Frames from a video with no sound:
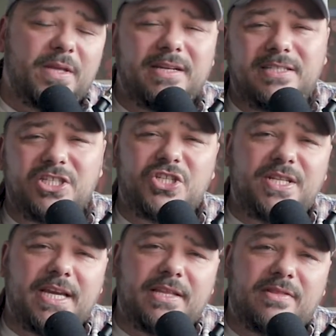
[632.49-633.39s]
In addition
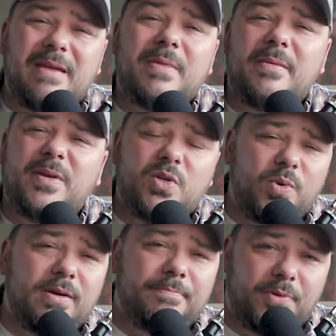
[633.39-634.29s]
to that, they may be
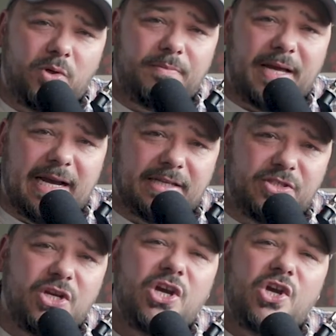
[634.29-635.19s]
doing a pull
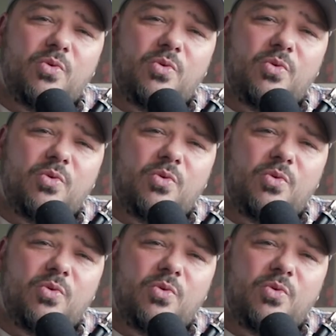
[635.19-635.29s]
box,